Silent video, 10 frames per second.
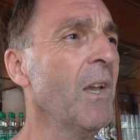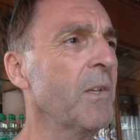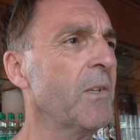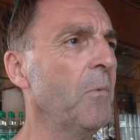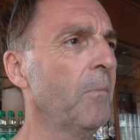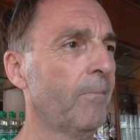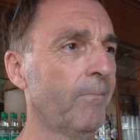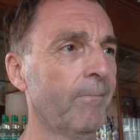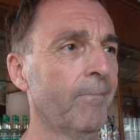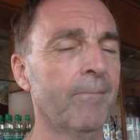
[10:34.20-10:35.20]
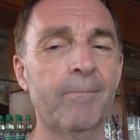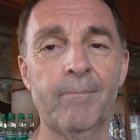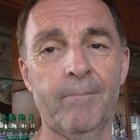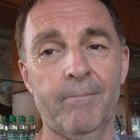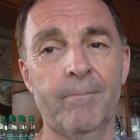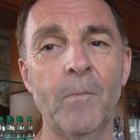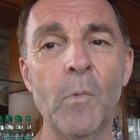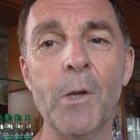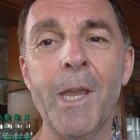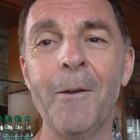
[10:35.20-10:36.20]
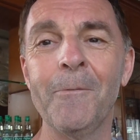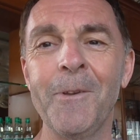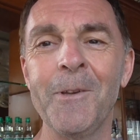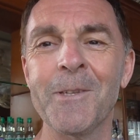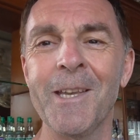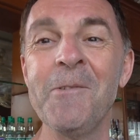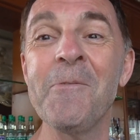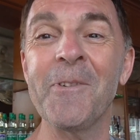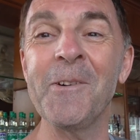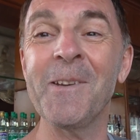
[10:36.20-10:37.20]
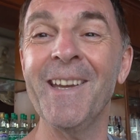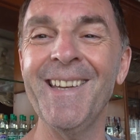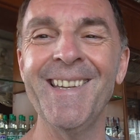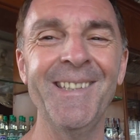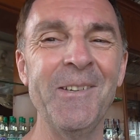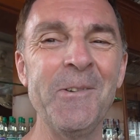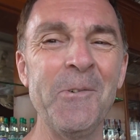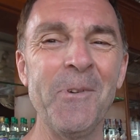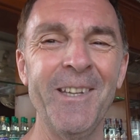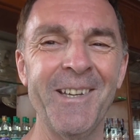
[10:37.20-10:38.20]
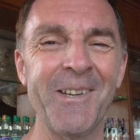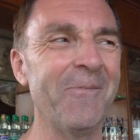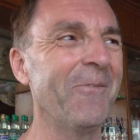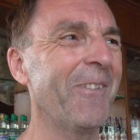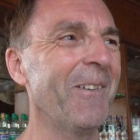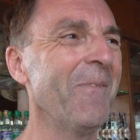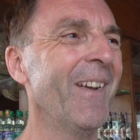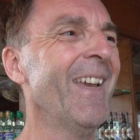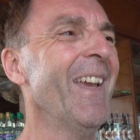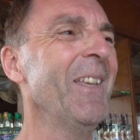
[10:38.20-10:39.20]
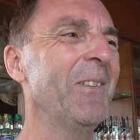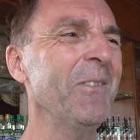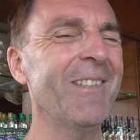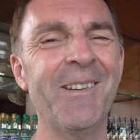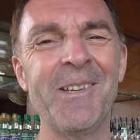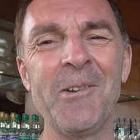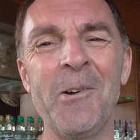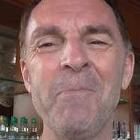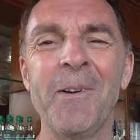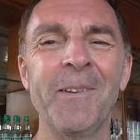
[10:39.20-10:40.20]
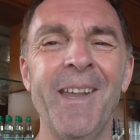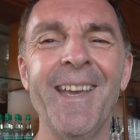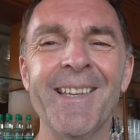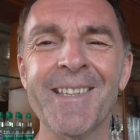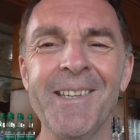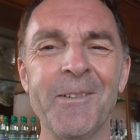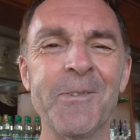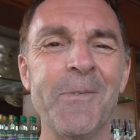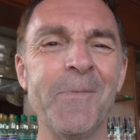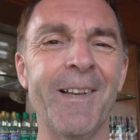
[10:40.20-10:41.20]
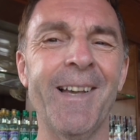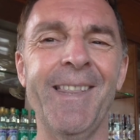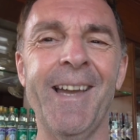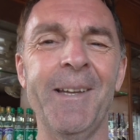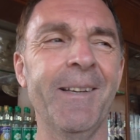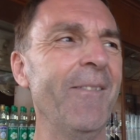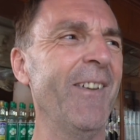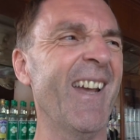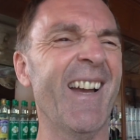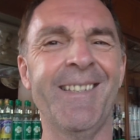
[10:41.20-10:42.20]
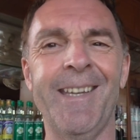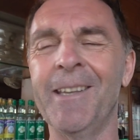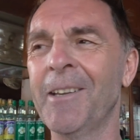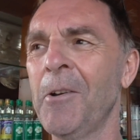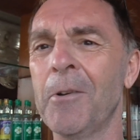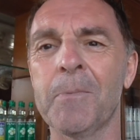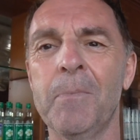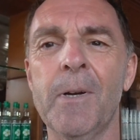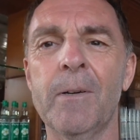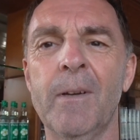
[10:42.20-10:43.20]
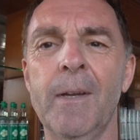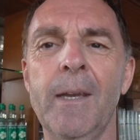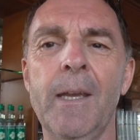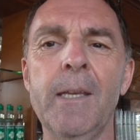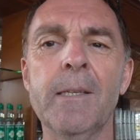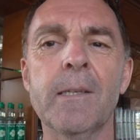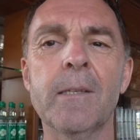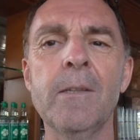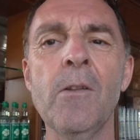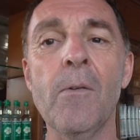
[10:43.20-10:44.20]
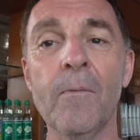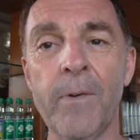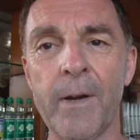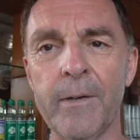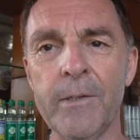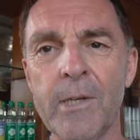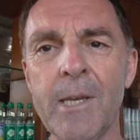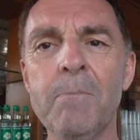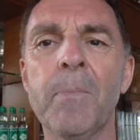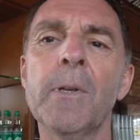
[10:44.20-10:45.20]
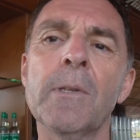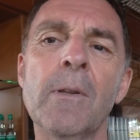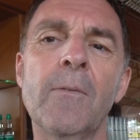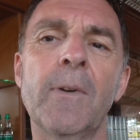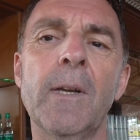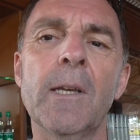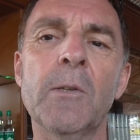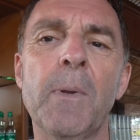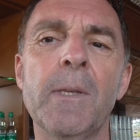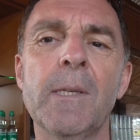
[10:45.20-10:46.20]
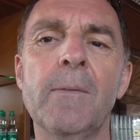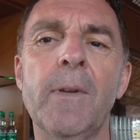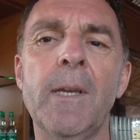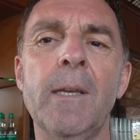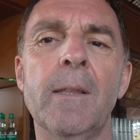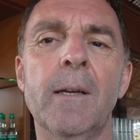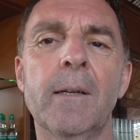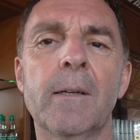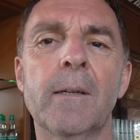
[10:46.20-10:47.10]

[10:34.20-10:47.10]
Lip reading: So work it out for yourself. Okay, you know where you come from. Just look it up on Etsy or somewhere like that. It'll give you an idea of the cost, but it's not very cheap, but it's not very expensive either.